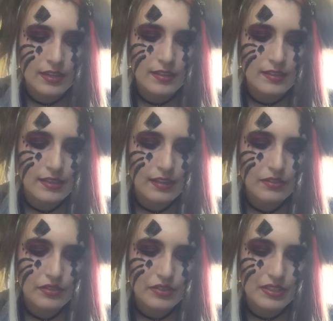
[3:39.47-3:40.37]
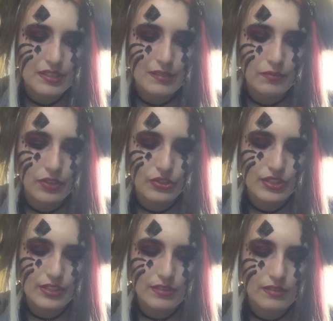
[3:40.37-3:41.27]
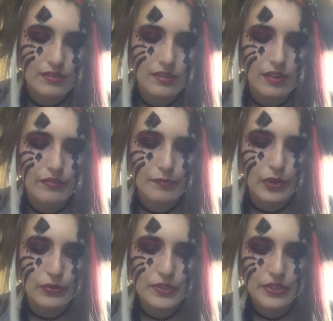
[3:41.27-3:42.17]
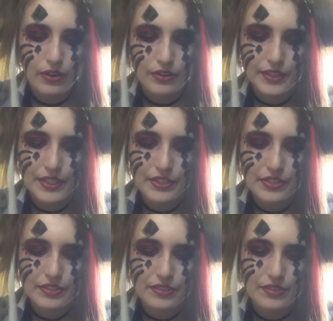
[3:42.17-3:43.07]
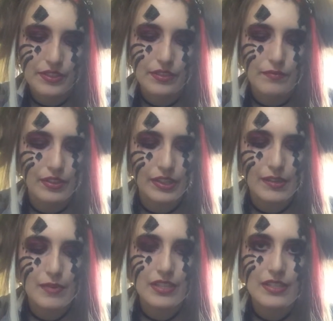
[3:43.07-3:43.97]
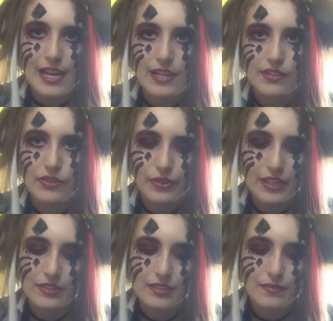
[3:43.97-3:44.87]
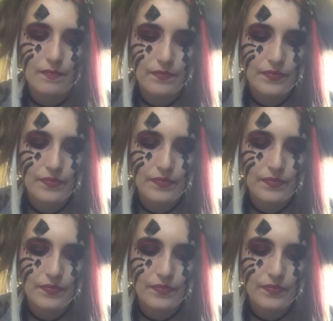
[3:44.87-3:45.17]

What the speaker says: The skeletal system consists of bones, cartilages, ligaments, and joints.